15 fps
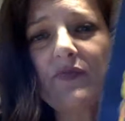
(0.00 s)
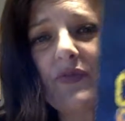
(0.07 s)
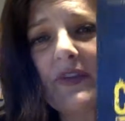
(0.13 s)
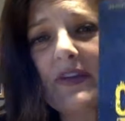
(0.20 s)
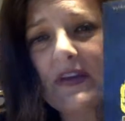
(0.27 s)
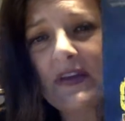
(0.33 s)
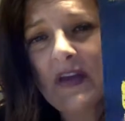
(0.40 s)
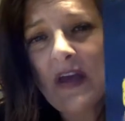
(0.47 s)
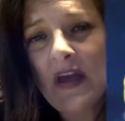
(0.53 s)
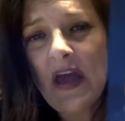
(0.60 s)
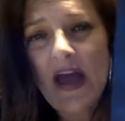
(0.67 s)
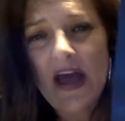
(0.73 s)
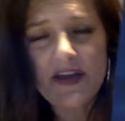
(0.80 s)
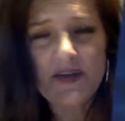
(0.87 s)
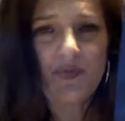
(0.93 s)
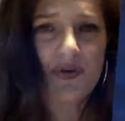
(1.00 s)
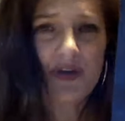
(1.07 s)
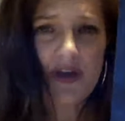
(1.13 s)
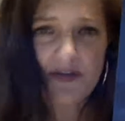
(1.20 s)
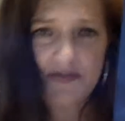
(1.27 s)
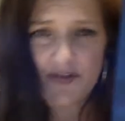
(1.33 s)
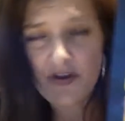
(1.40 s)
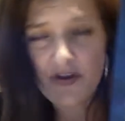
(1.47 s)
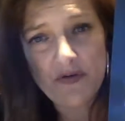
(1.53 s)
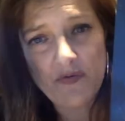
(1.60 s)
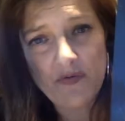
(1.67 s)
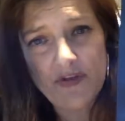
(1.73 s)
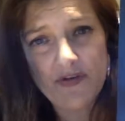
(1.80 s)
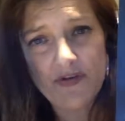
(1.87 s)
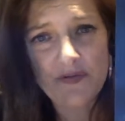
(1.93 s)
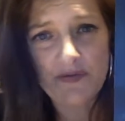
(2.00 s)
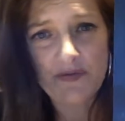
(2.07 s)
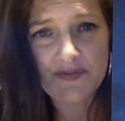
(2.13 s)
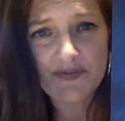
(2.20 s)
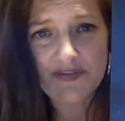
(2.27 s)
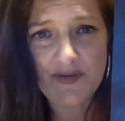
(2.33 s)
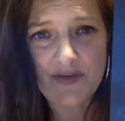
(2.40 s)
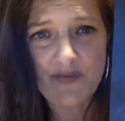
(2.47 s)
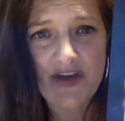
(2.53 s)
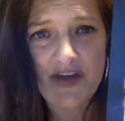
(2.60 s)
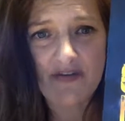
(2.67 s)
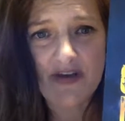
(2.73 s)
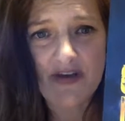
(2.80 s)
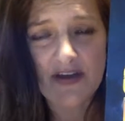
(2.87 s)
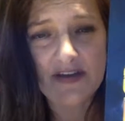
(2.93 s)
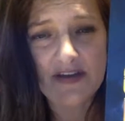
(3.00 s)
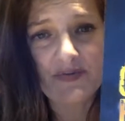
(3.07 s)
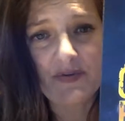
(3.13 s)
really had to put out there, whether anyone was going to buy it or not, and it's